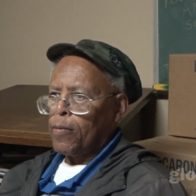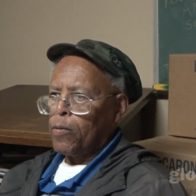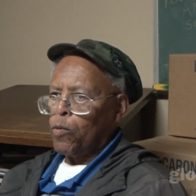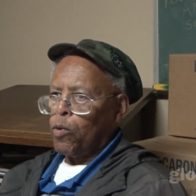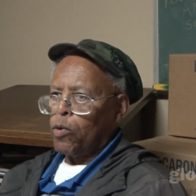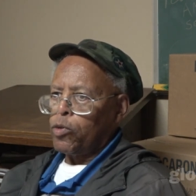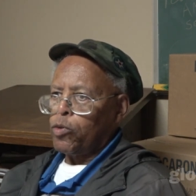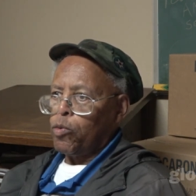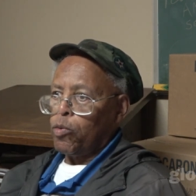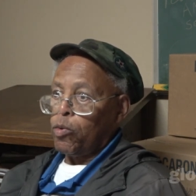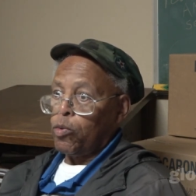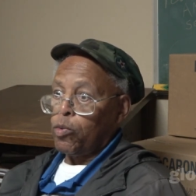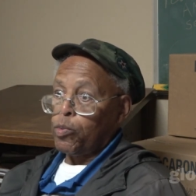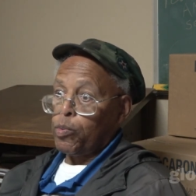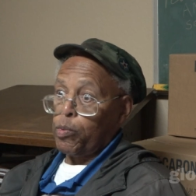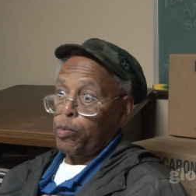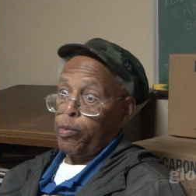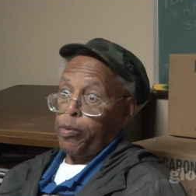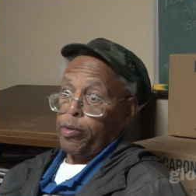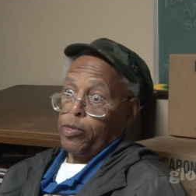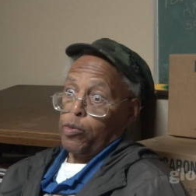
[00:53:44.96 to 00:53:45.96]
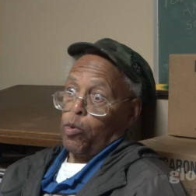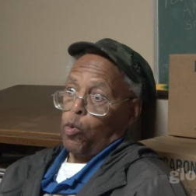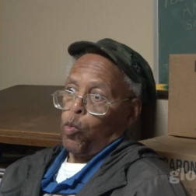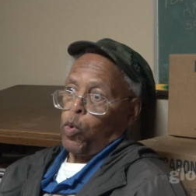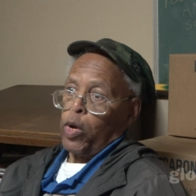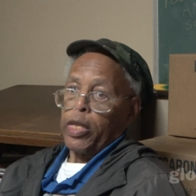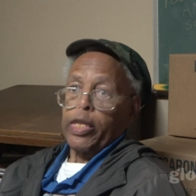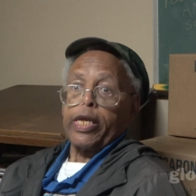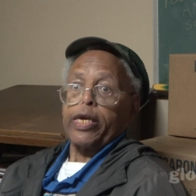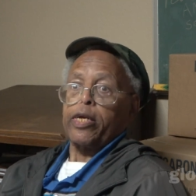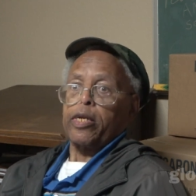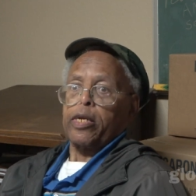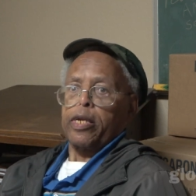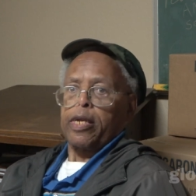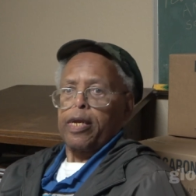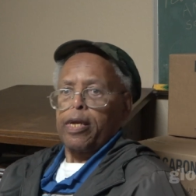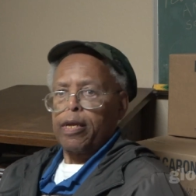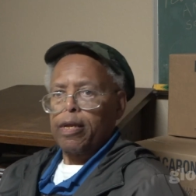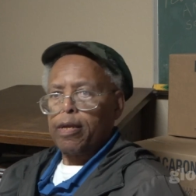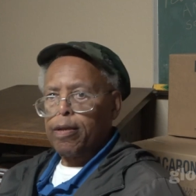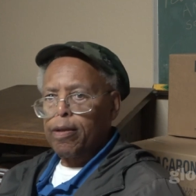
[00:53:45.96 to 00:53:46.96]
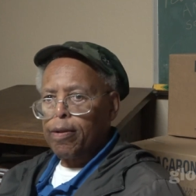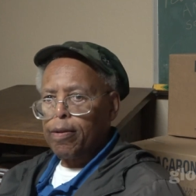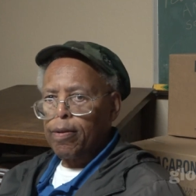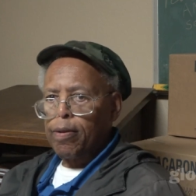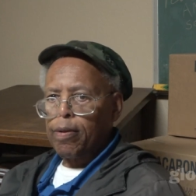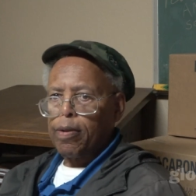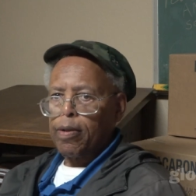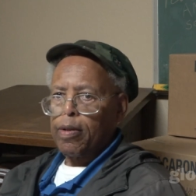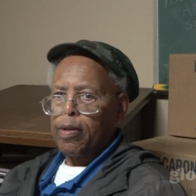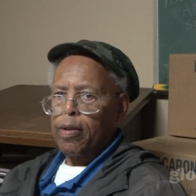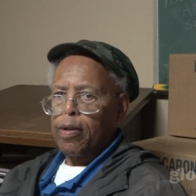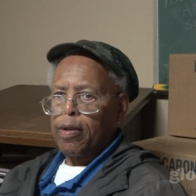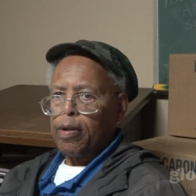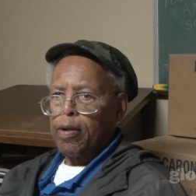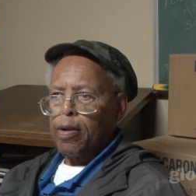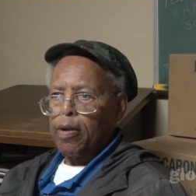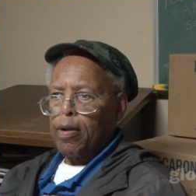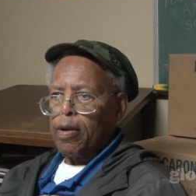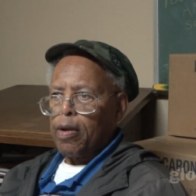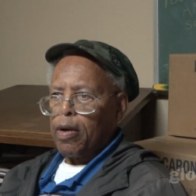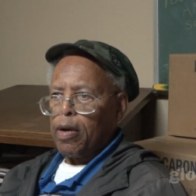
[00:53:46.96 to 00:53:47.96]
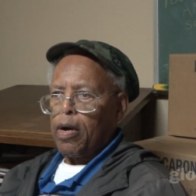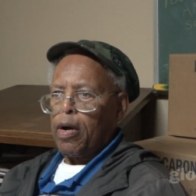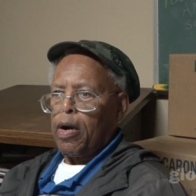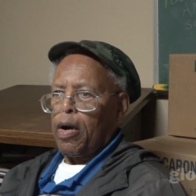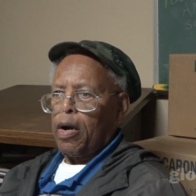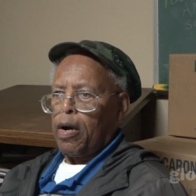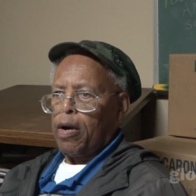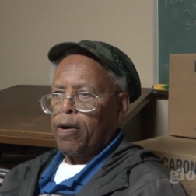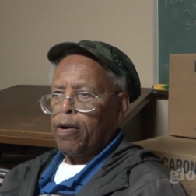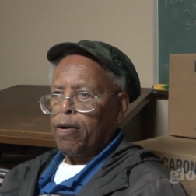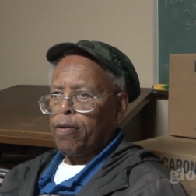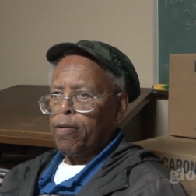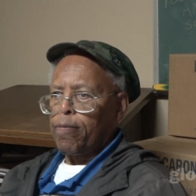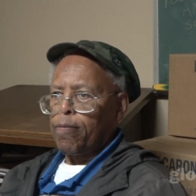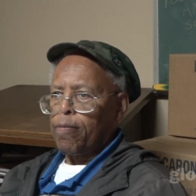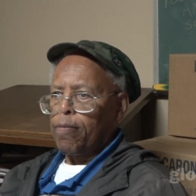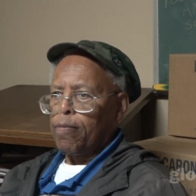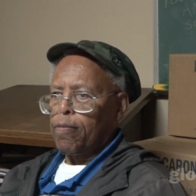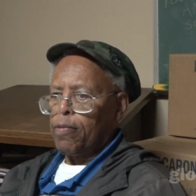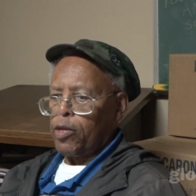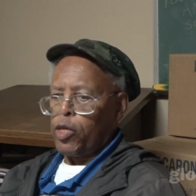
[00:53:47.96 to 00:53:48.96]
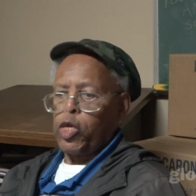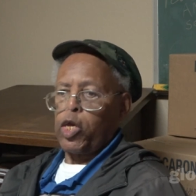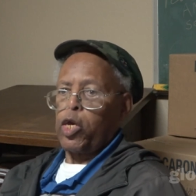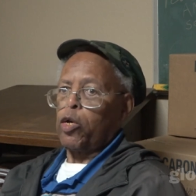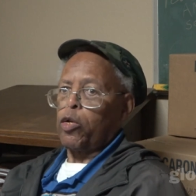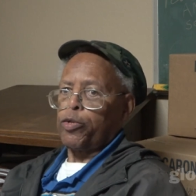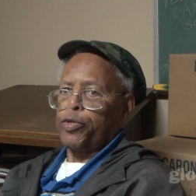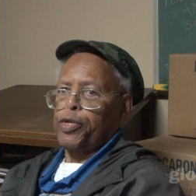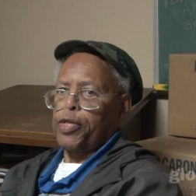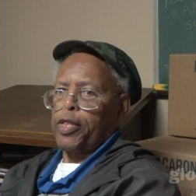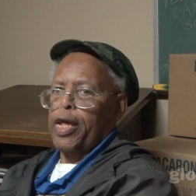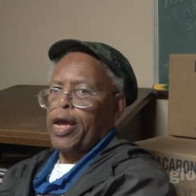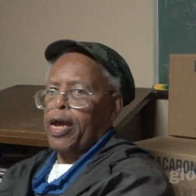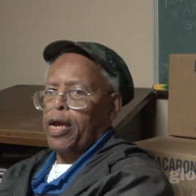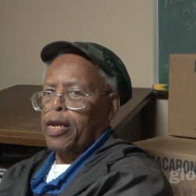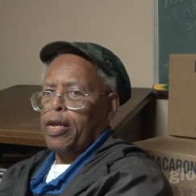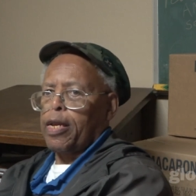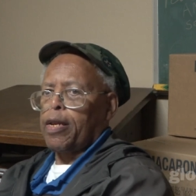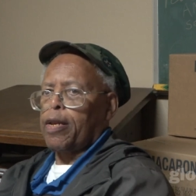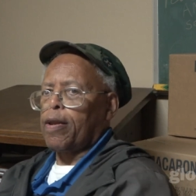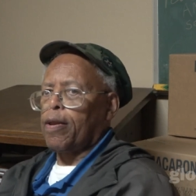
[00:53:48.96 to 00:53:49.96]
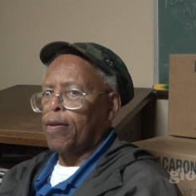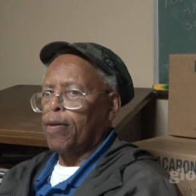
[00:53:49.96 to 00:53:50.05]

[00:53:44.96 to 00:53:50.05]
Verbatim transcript: Which, will willingly uh, yield to that.